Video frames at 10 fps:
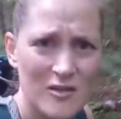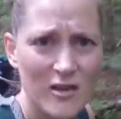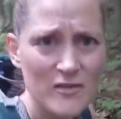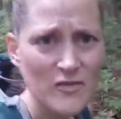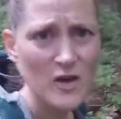
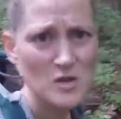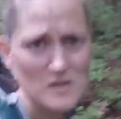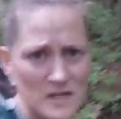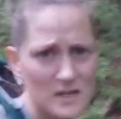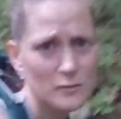Right,
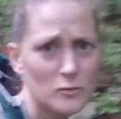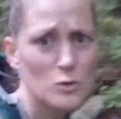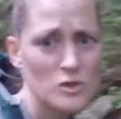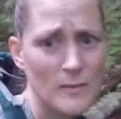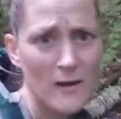folks, we've
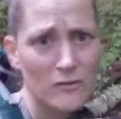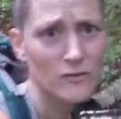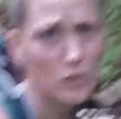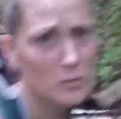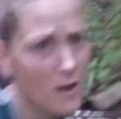walked about four